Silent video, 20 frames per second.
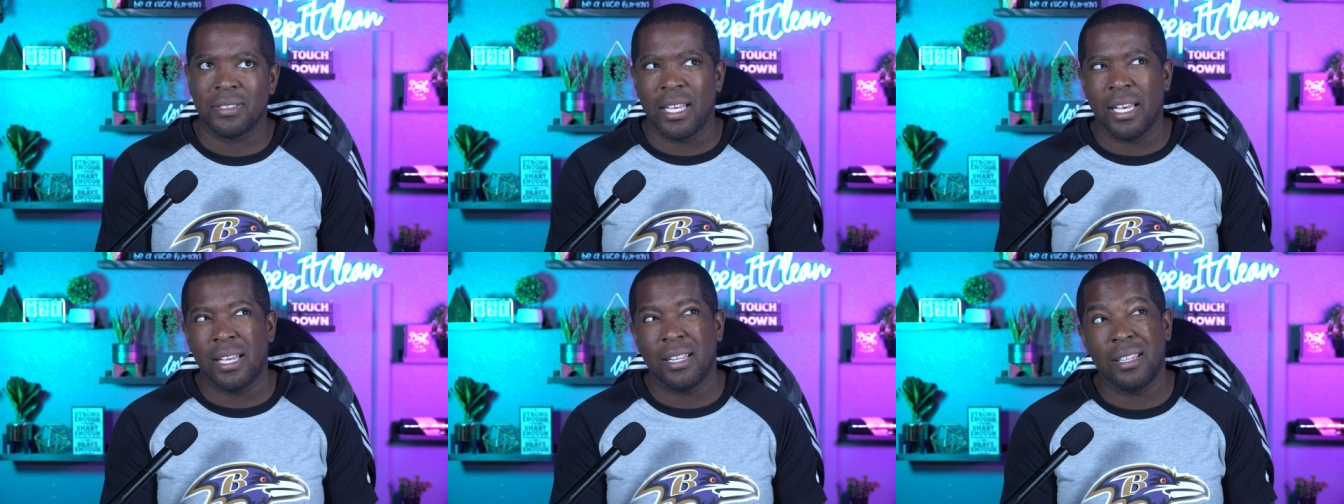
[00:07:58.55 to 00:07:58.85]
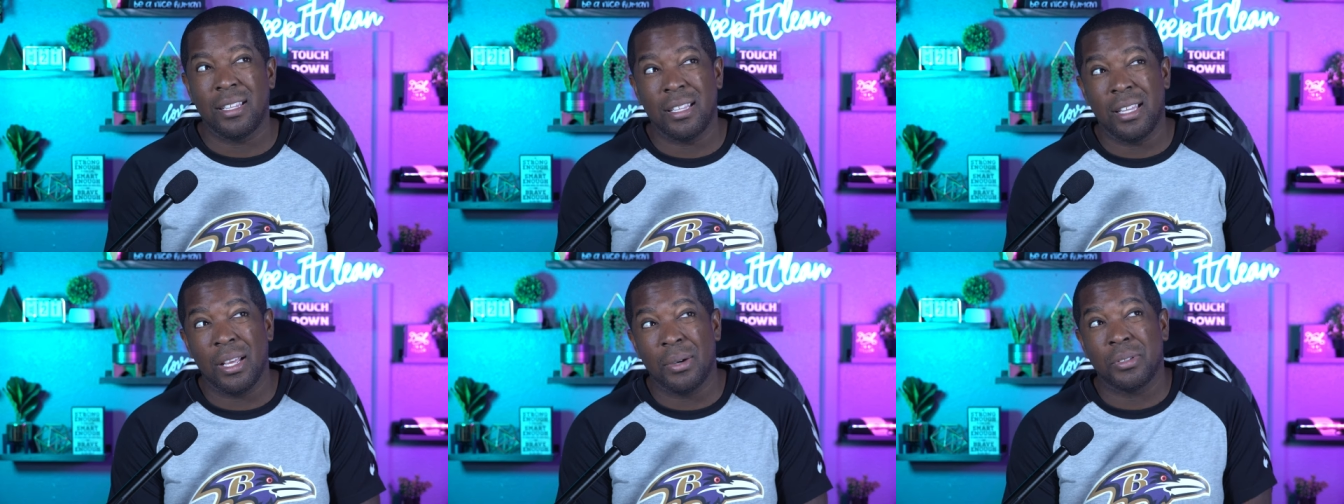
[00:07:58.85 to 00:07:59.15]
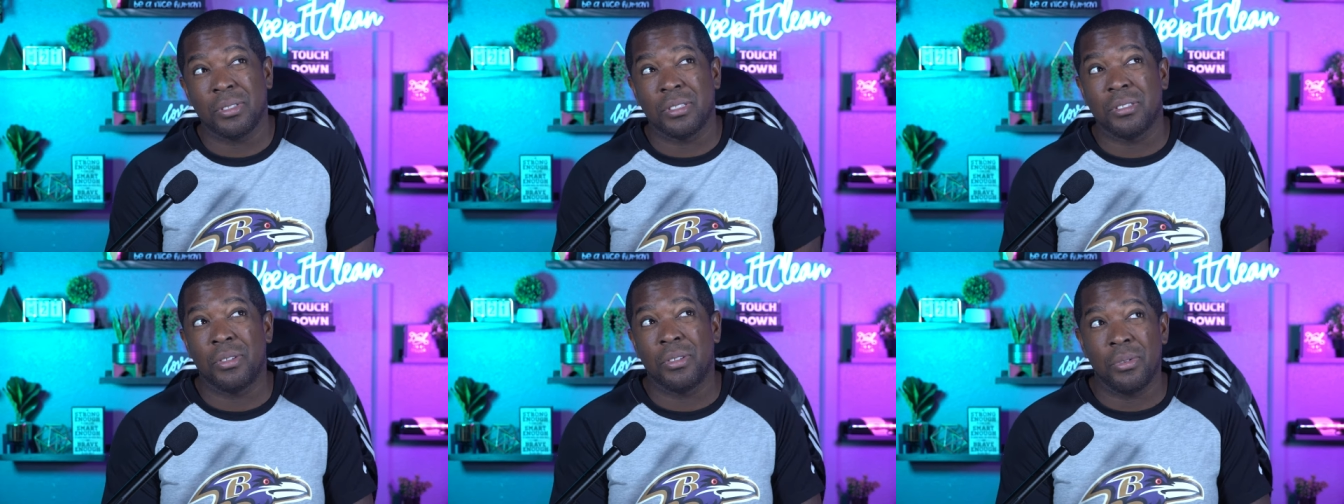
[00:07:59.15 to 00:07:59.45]
That that
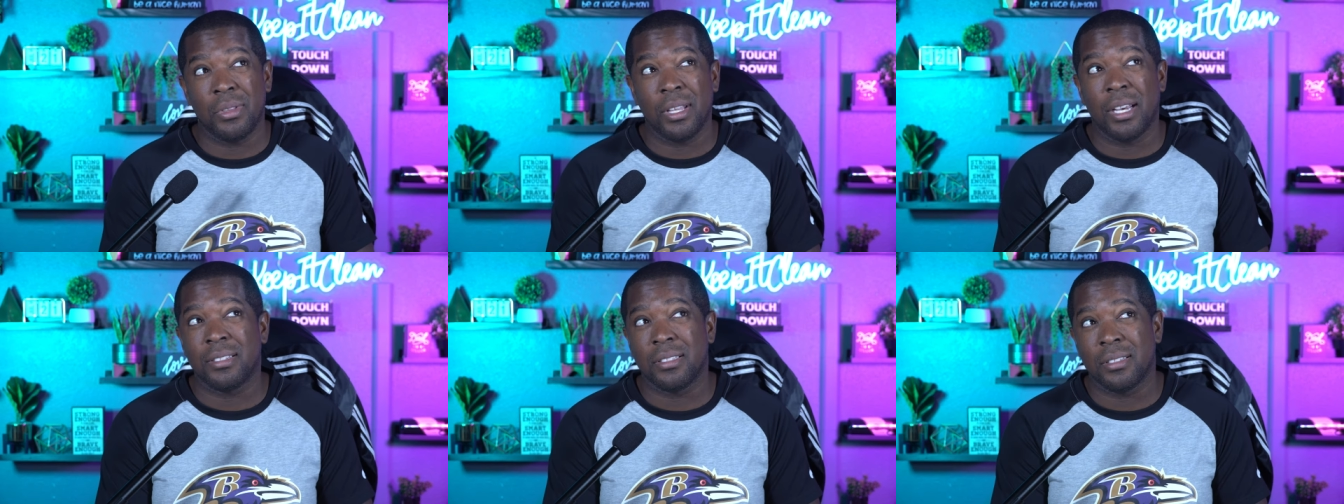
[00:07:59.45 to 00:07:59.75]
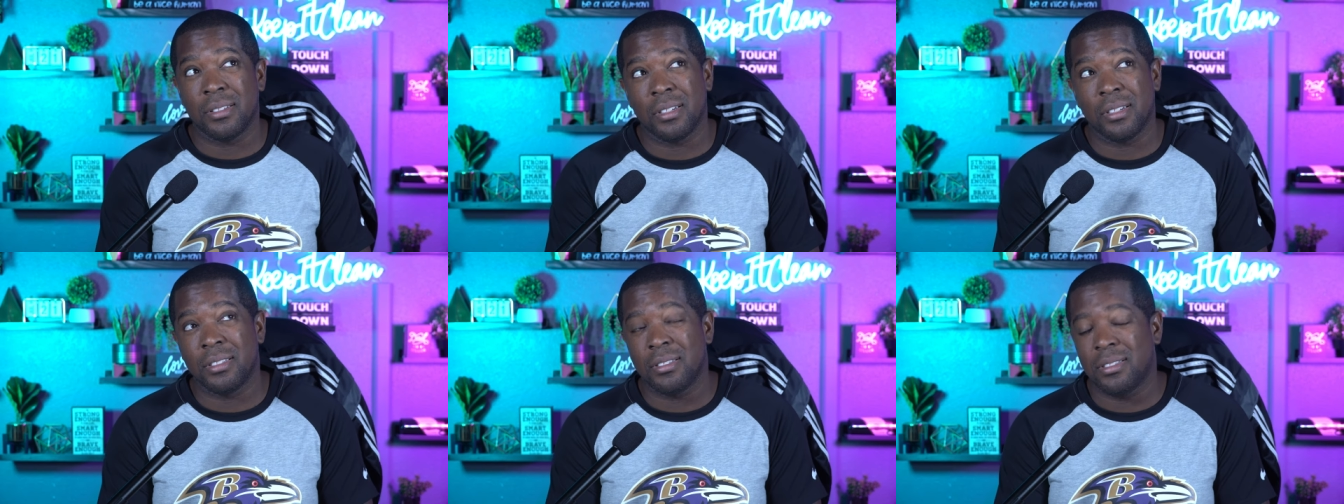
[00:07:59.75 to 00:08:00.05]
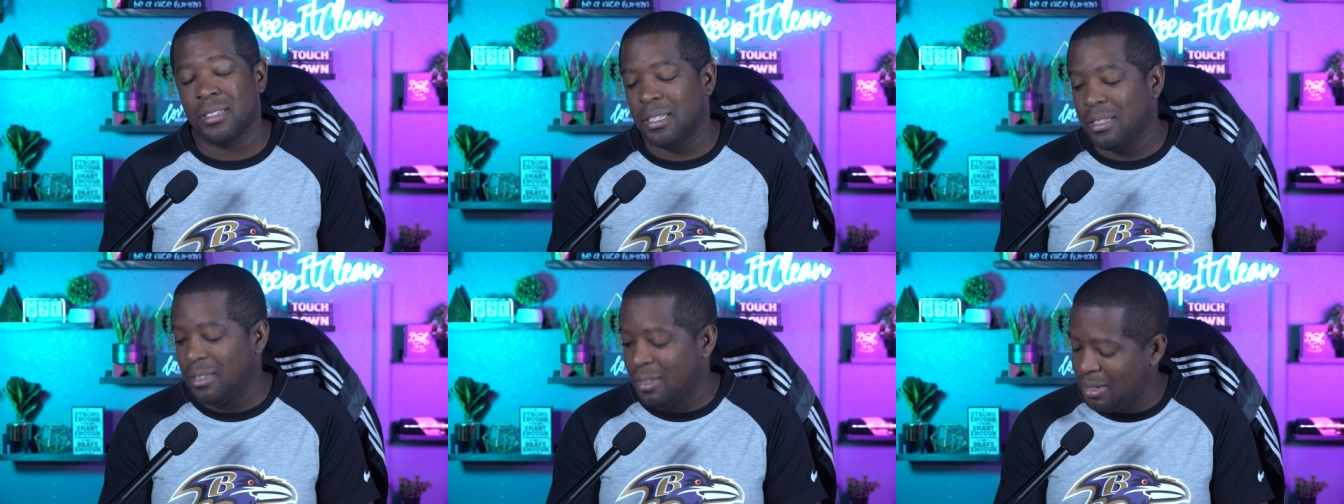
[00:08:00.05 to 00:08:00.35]
was in two thousand
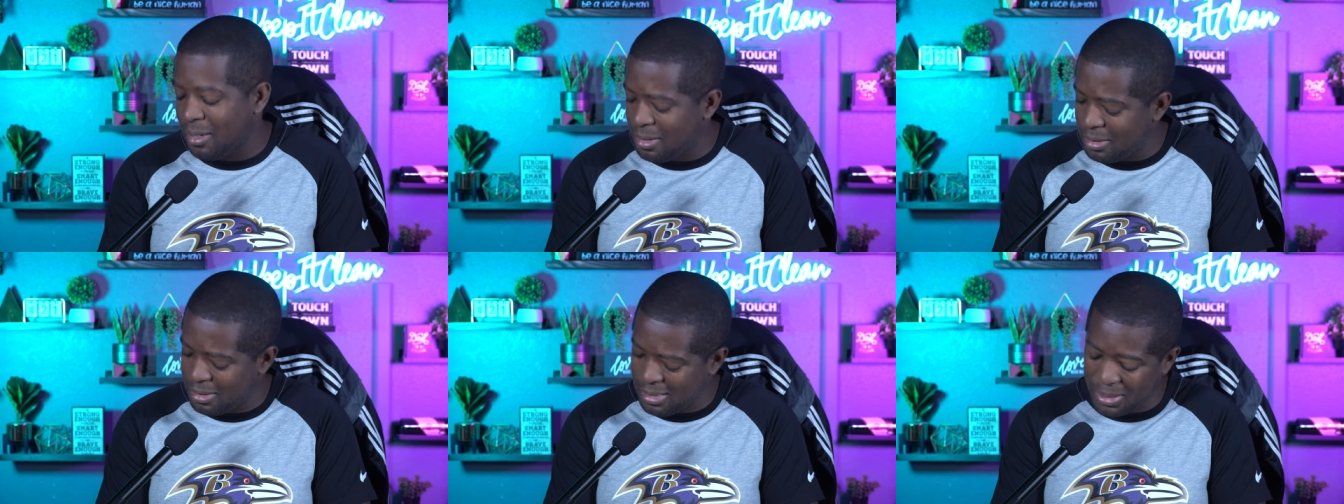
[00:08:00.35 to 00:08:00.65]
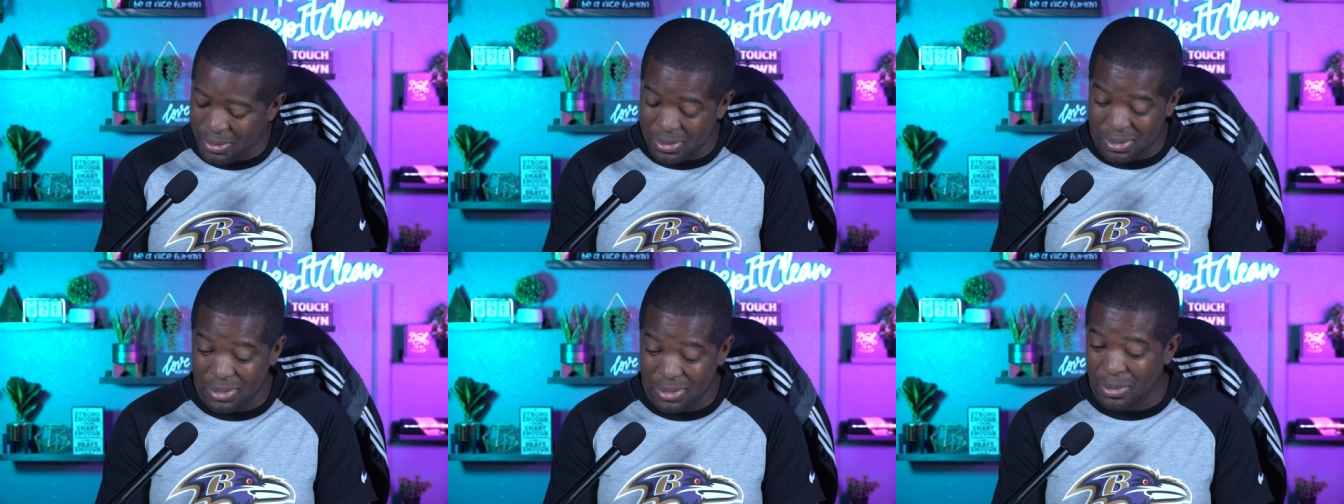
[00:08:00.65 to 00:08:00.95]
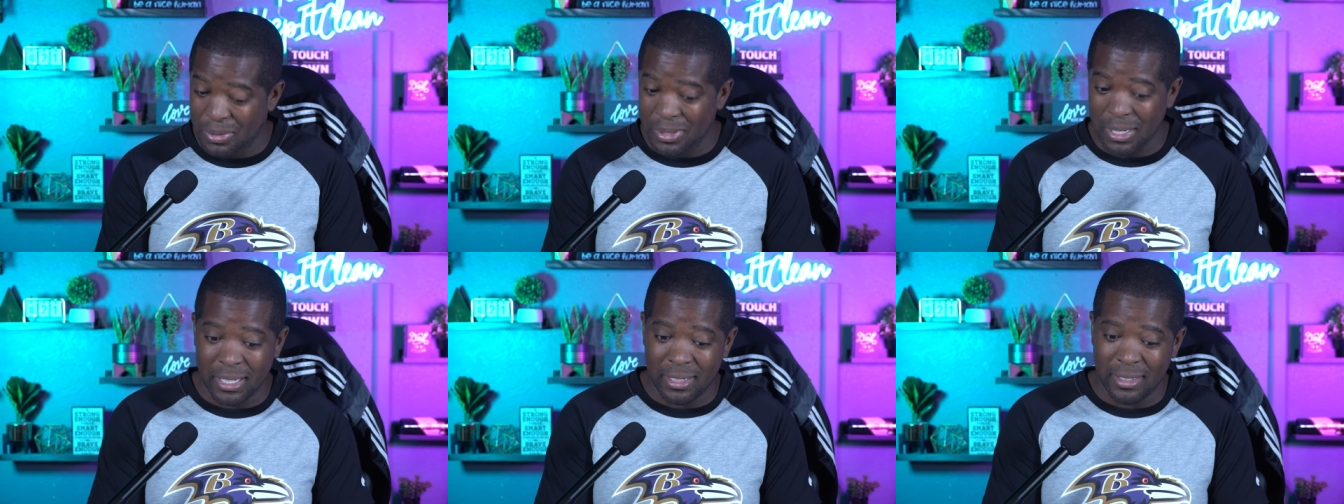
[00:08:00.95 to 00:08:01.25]
thirteen. Oh, that was
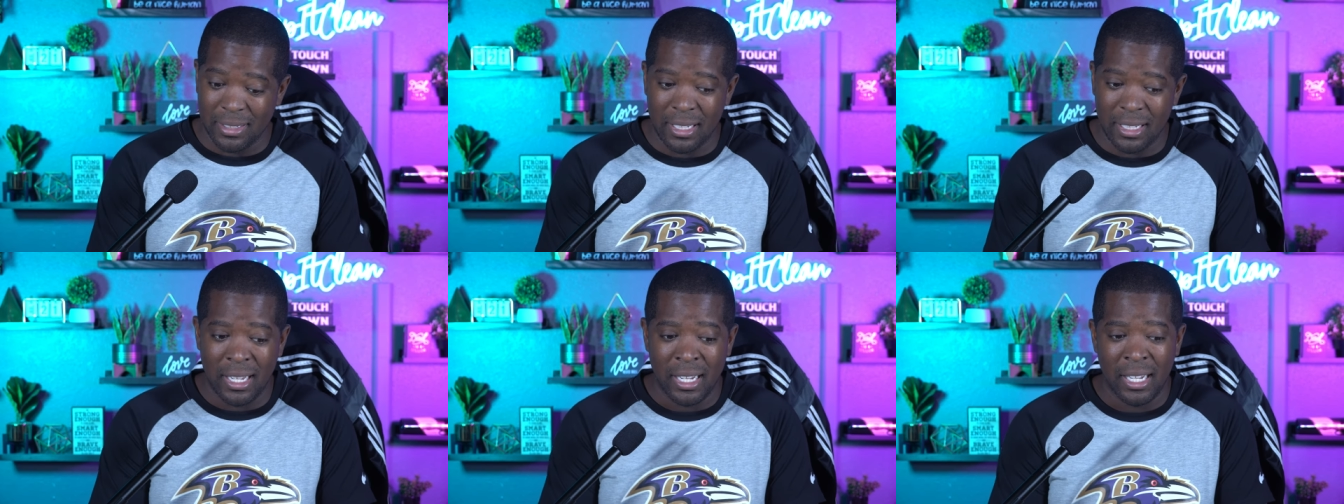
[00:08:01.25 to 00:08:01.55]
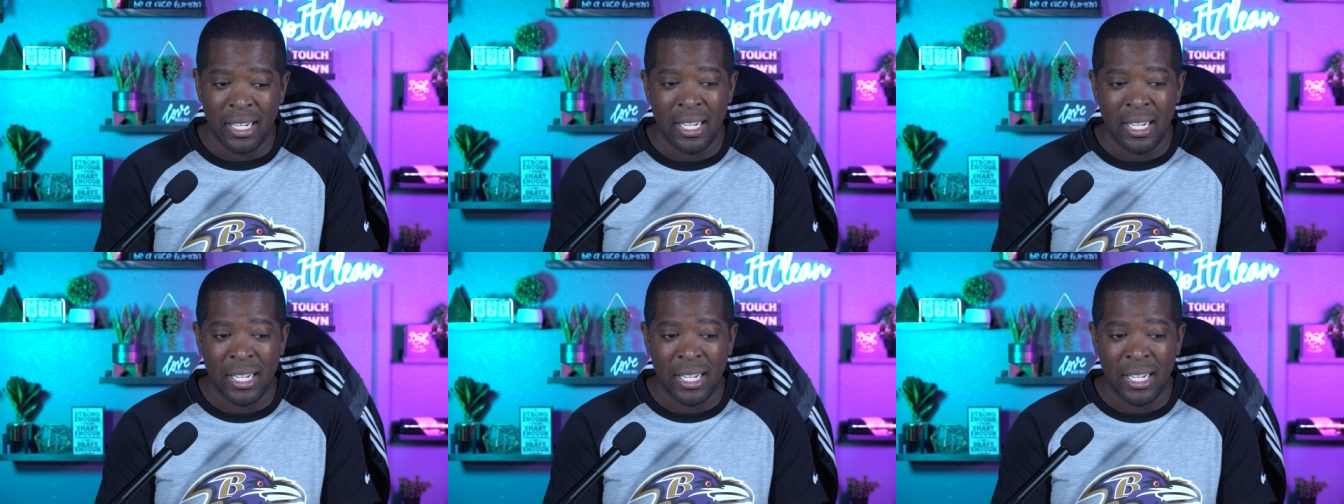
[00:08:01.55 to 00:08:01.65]
so nasty.